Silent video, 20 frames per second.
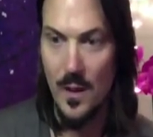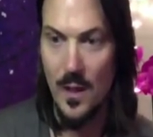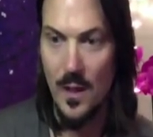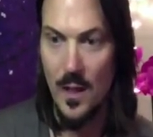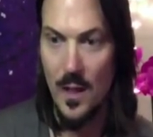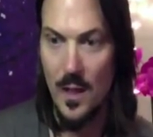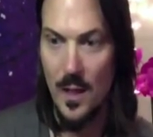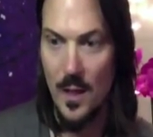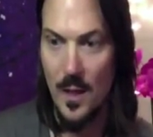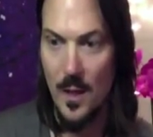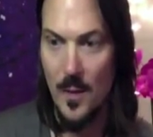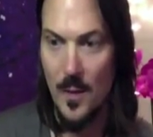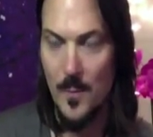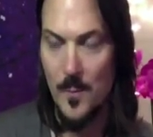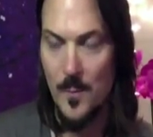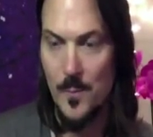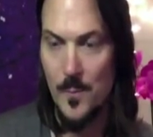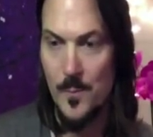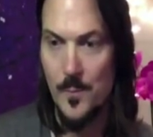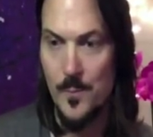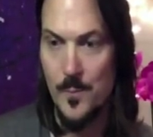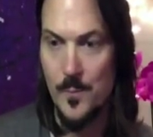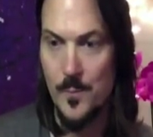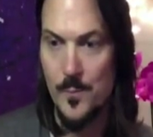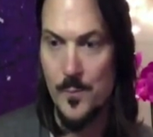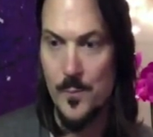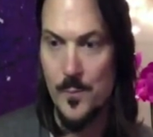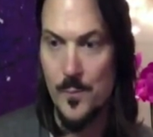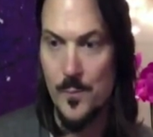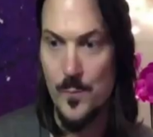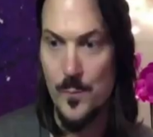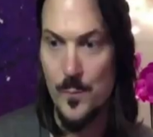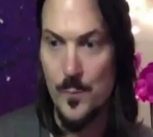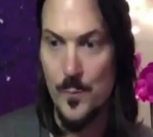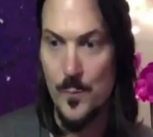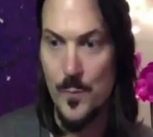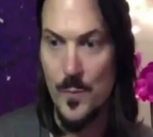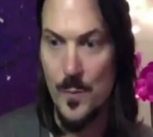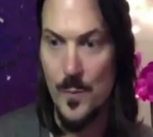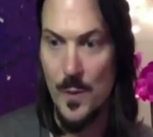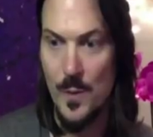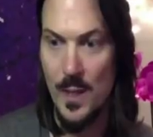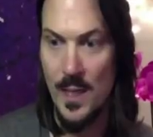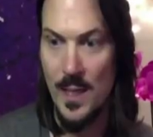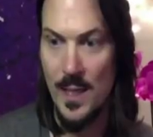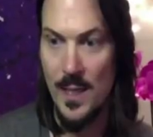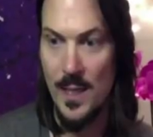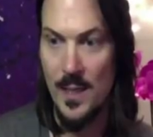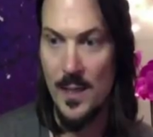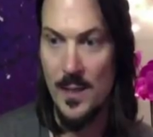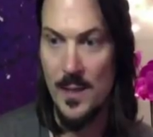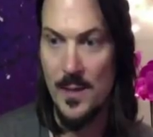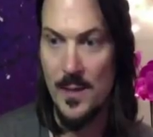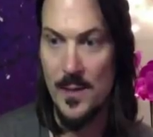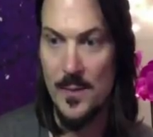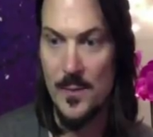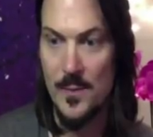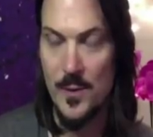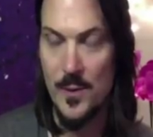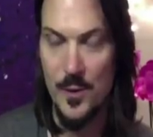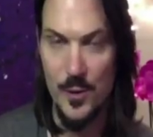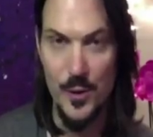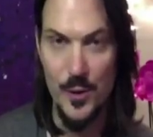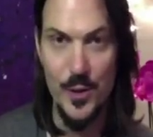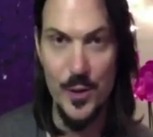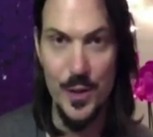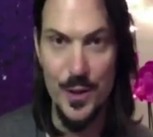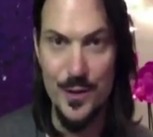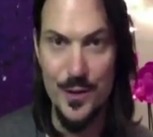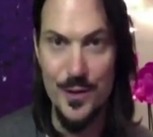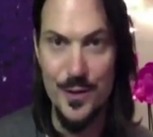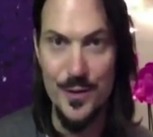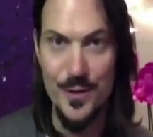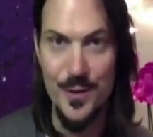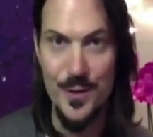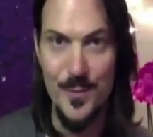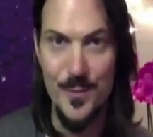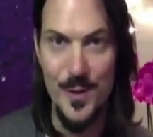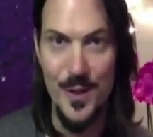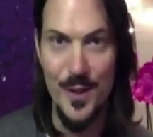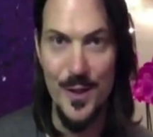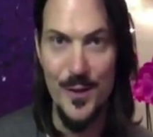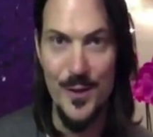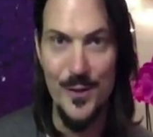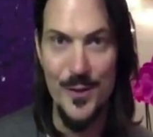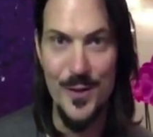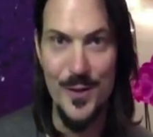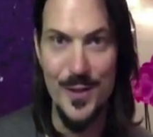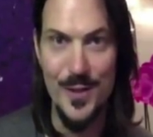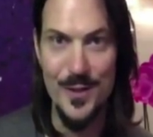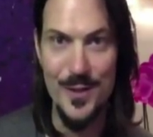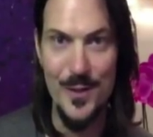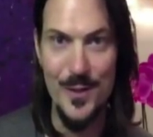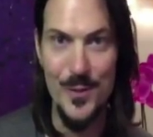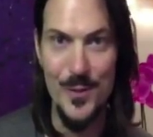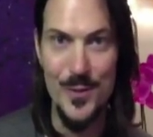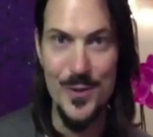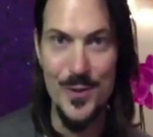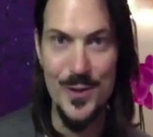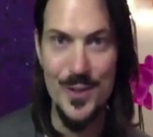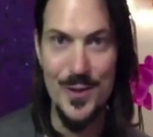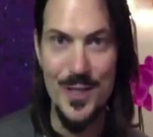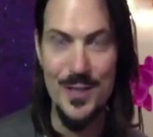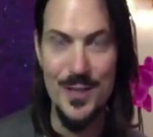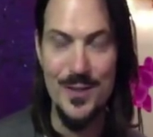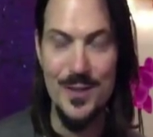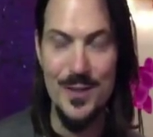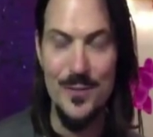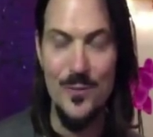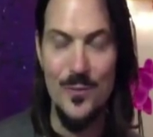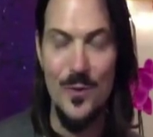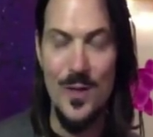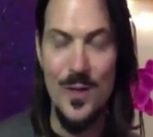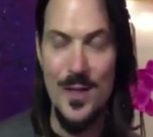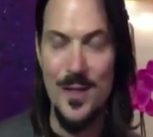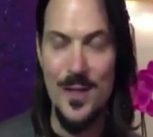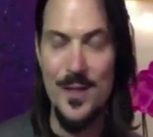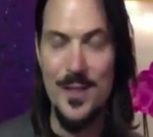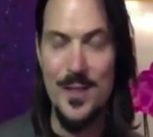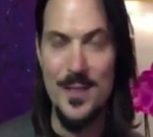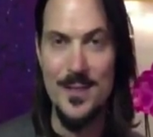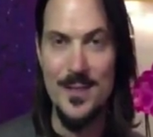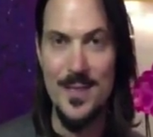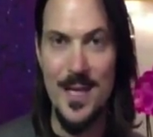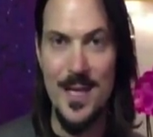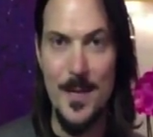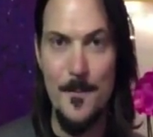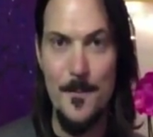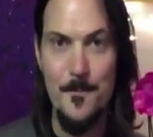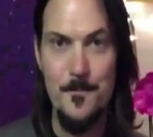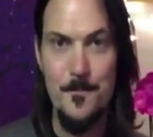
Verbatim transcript: Um, and going to look into some of the other things that were suggested. One of the things that